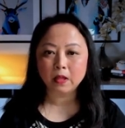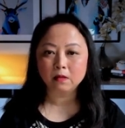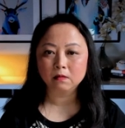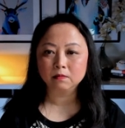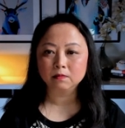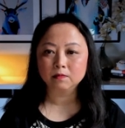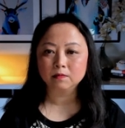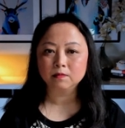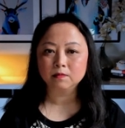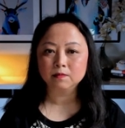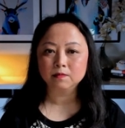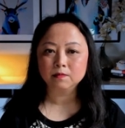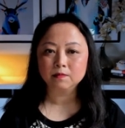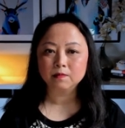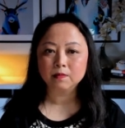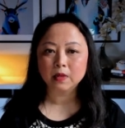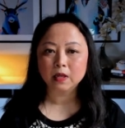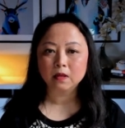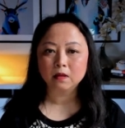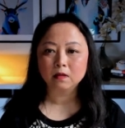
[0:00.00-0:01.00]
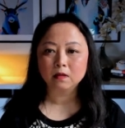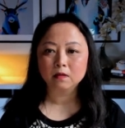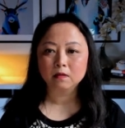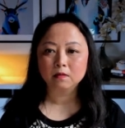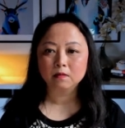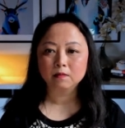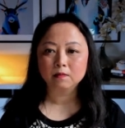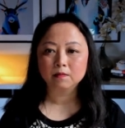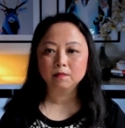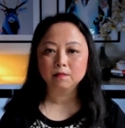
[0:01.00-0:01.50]

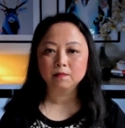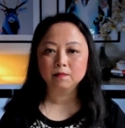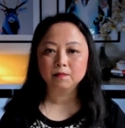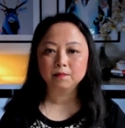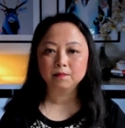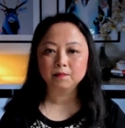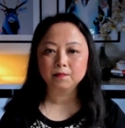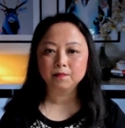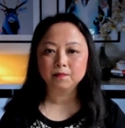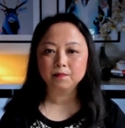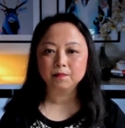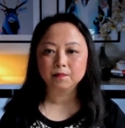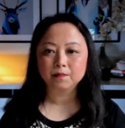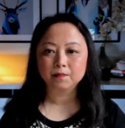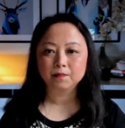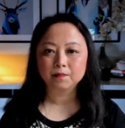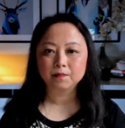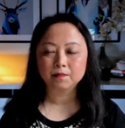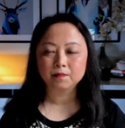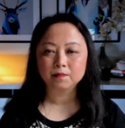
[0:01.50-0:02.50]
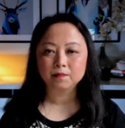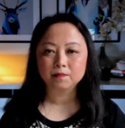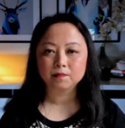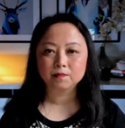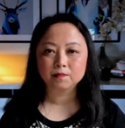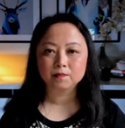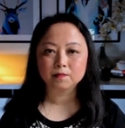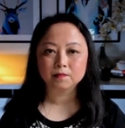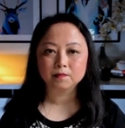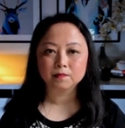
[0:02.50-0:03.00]

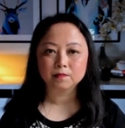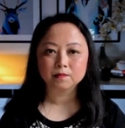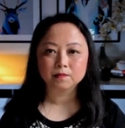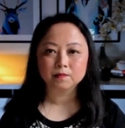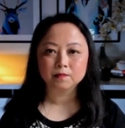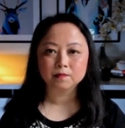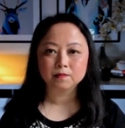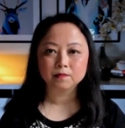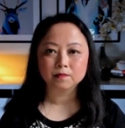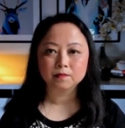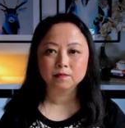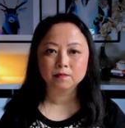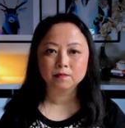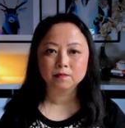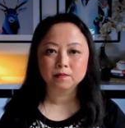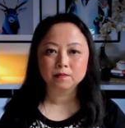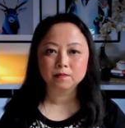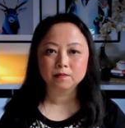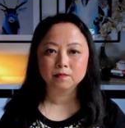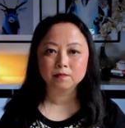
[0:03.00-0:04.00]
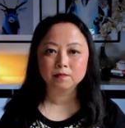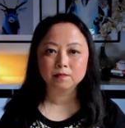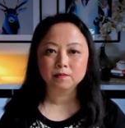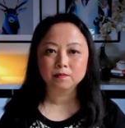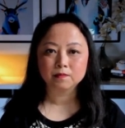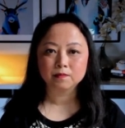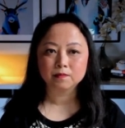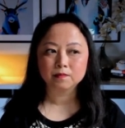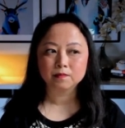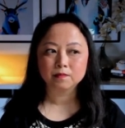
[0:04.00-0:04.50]

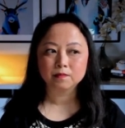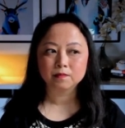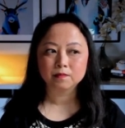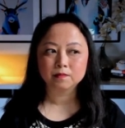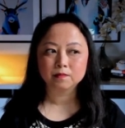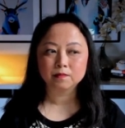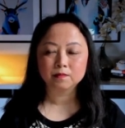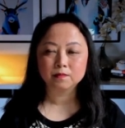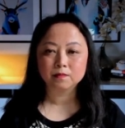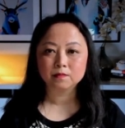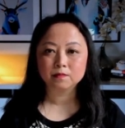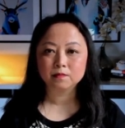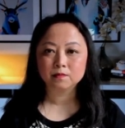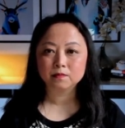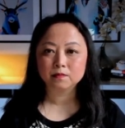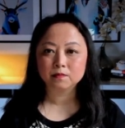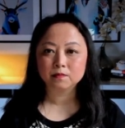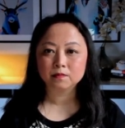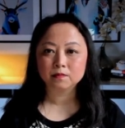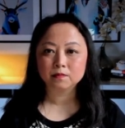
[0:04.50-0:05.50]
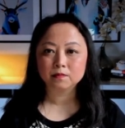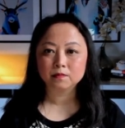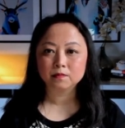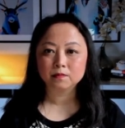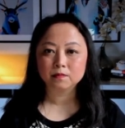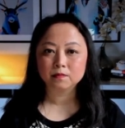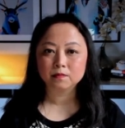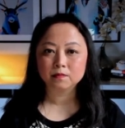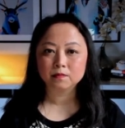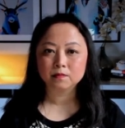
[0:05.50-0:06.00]

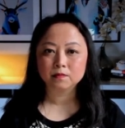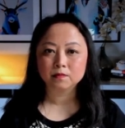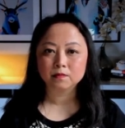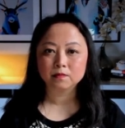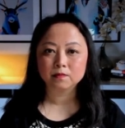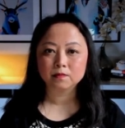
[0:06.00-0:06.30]
[no speech]